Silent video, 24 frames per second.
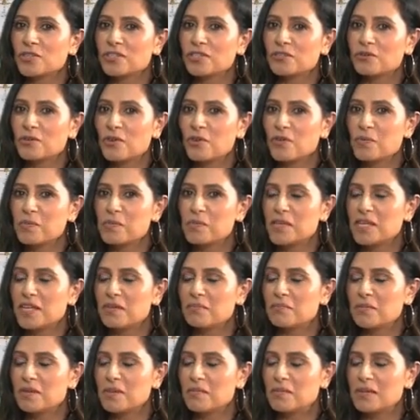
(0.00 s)
We've been
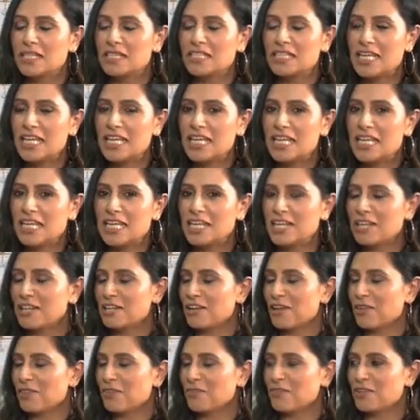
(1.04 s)
in BBC and
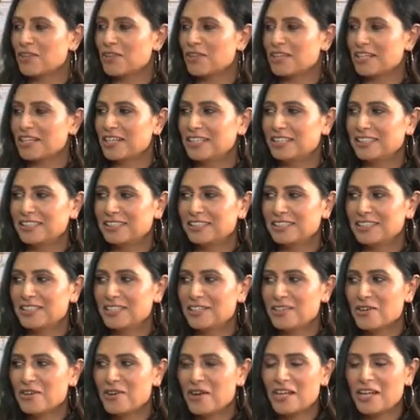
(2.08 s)
other few other things,
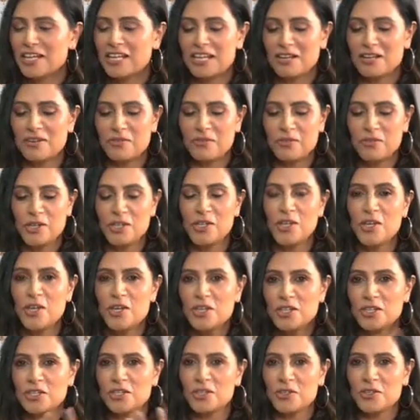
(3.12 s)
and we're
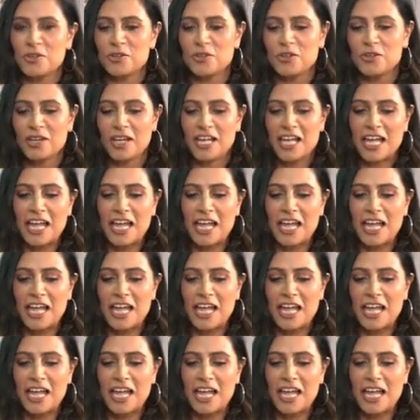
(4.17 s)
used to